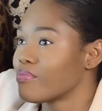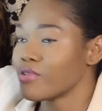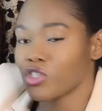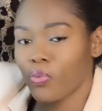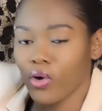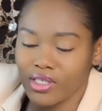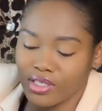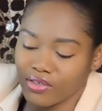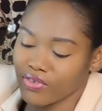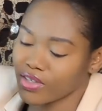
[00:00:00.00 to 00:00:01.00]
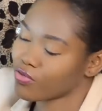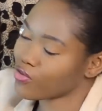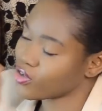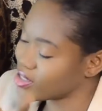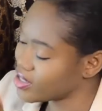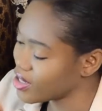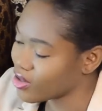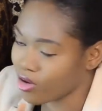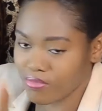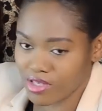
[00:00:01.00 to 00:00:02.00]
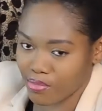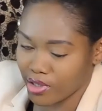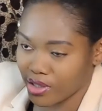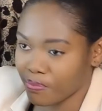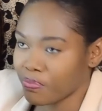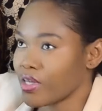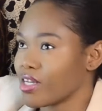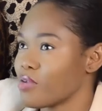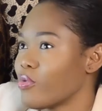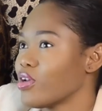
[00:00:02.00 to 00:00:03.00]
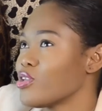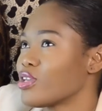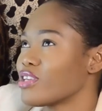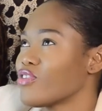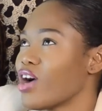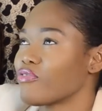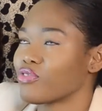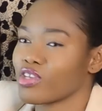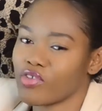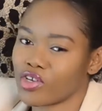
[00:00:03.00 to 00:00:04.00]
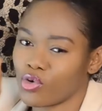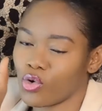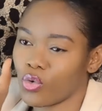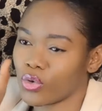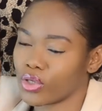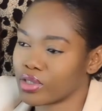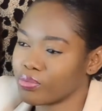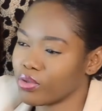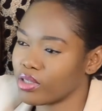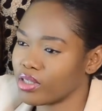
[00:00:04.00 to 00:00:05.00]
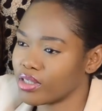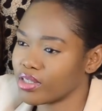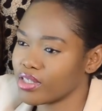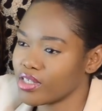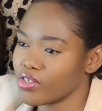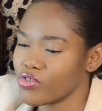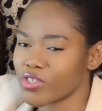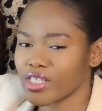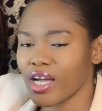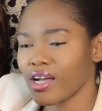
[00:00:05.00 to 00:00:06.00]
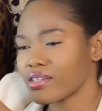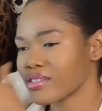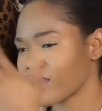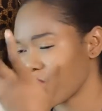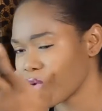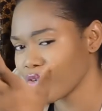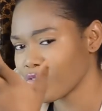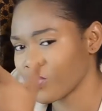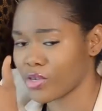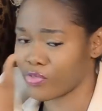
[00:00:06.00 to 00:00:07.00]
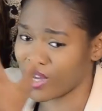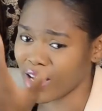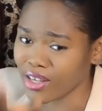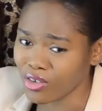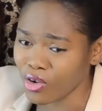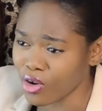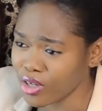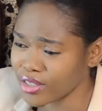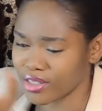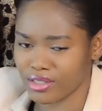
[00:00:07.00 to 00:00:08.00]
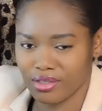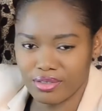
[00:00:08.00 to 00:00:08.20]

be supportive and of course then there comes the money you, don't have to give her the whole word but you can ask how are you doing if you had lunch